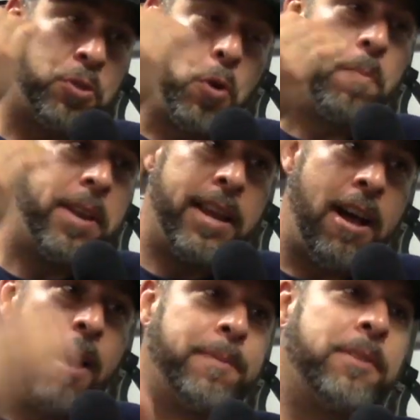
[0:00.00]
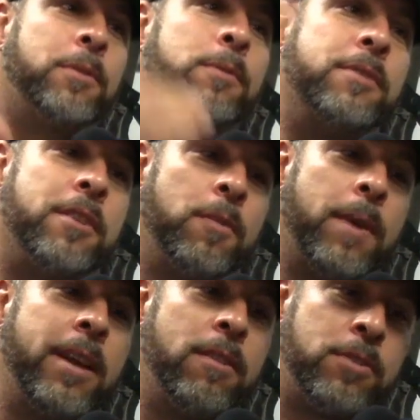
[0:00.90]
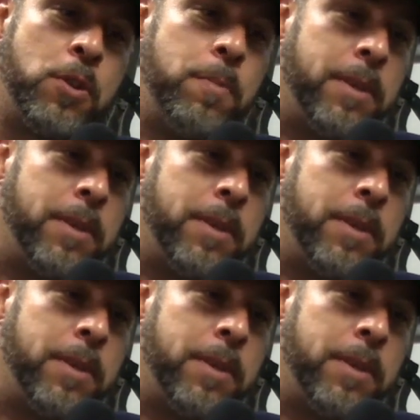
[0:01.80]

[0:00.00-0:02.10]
many obstacles in your way, and there's so many